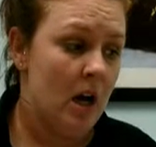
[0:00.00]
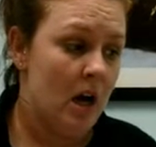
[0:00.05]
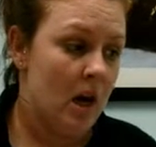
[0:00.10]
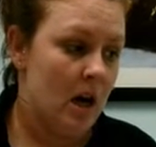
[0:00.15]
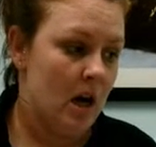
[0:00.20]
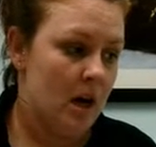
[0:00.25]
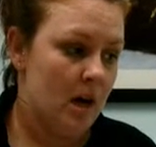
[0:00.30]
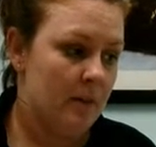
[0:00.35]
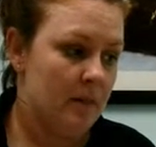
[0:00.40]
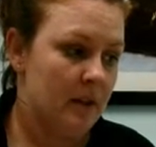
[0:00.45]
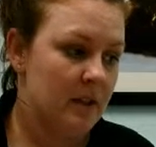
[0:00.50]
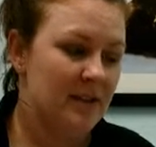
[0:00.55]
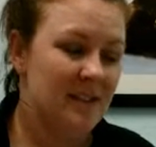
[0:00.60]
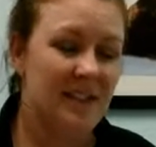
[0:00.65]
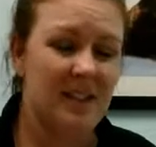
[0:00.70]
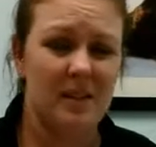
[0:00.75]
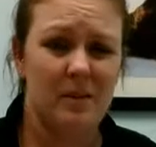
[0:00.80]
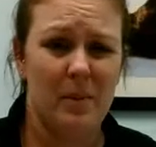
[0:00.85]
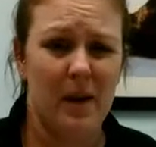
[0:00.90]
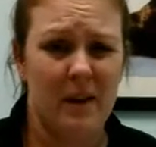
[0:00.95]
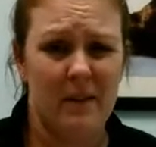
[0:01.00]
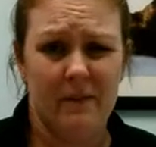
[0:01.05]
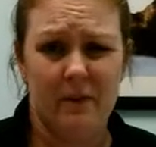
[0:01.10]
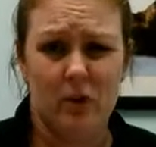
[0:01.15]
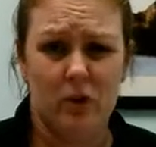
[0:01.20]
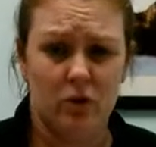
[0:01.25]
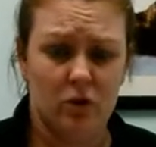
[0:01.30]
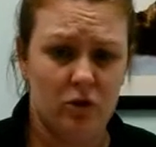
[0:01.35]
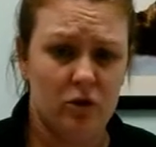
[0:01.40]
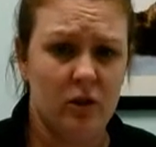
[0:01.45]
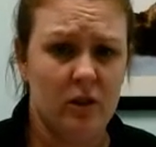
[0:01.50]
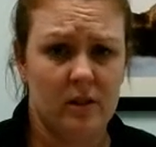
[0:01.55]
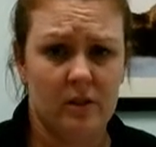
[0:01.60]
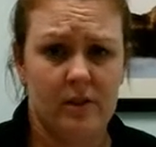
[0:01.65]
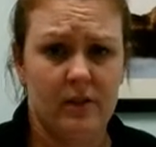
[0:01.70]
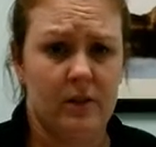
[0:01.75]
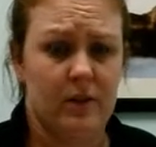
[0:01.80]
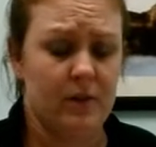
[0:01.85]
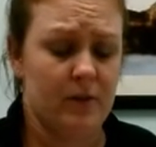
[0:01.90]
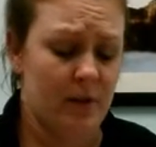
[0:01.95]
because it is painful and
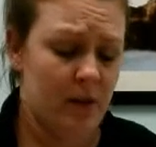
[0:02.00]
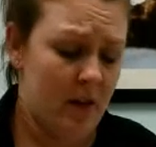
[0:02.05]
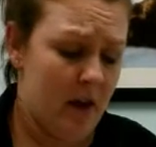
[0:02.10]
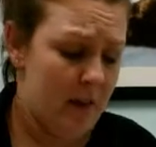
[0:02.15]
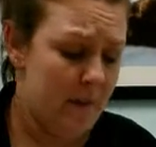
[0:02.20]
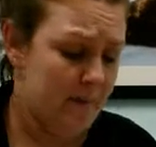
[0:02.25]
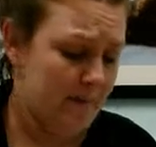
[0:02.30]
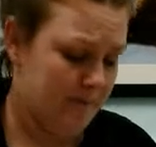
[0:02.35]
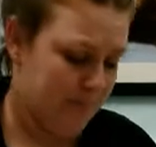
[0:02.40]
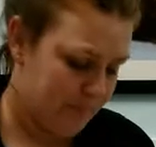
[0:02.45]
stressful for them.